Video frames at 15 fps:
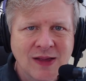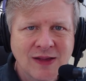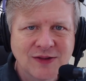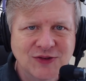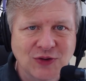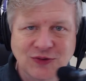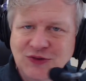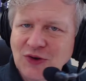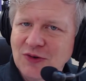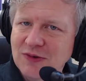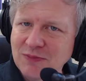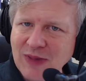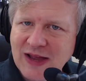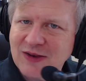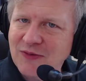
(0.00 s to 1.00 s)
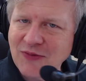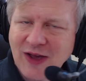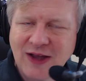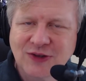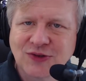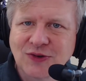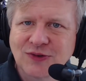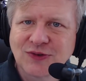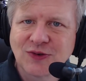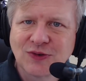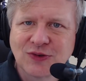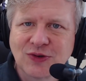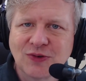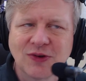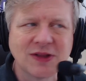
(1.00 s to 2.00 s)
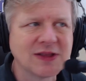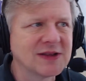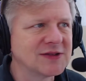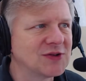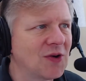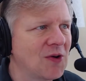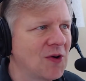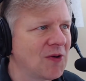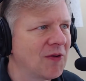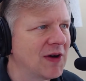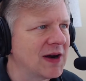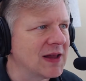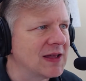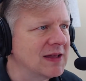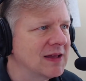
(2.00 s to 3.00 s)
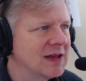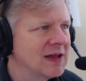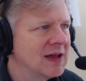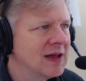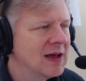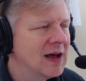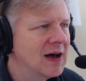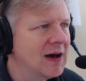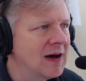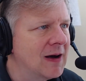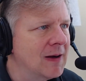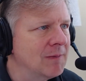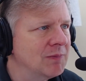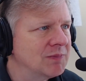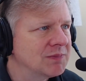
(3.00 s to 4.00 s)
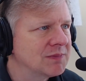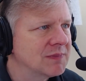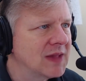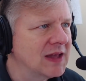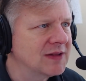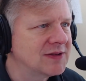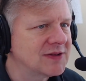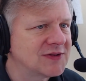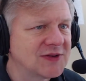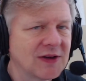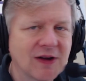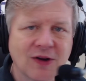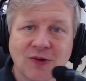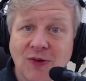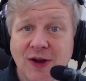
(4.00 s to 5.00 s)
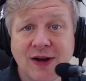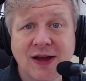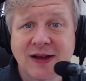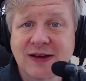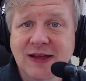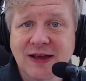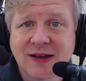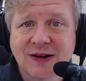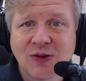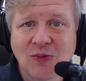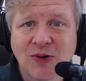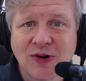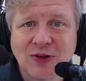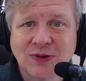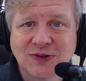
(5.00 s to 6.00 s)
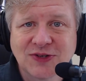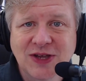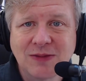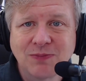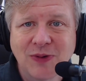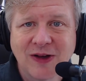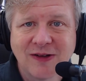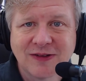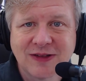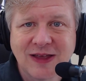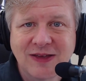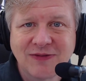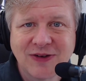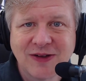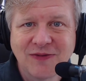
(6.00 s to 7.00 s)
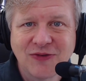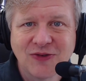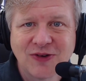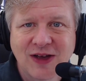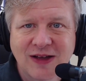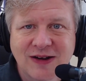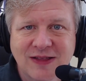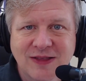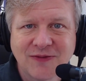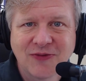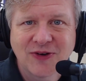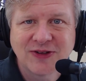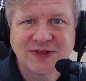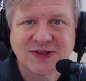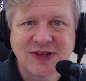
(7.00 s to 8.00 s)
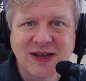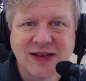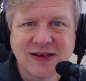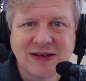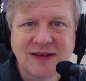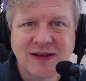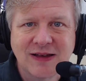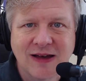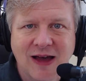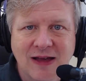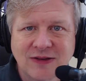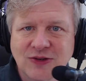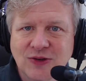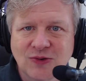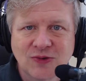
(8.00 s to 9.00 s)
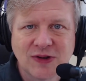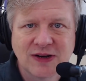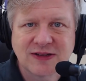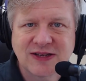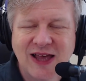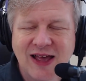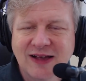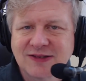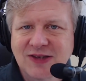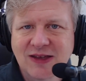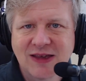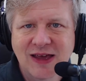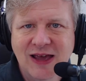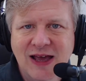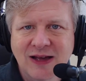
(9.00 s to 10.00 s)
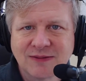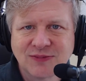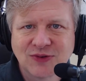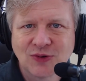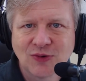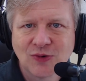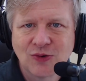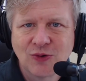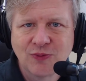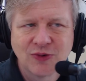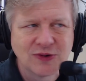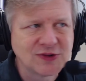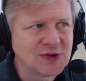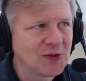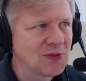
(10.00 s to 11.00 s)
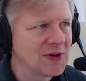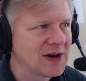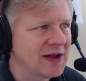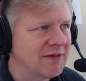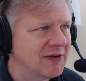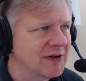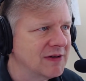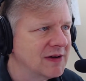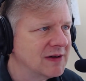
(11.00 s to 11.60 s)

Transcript: So certain manufacturers are doing this already. It's a great idea to wear your seatbelt even if you're not in the front seat. I do in taxi cabs or Ubers or whatever.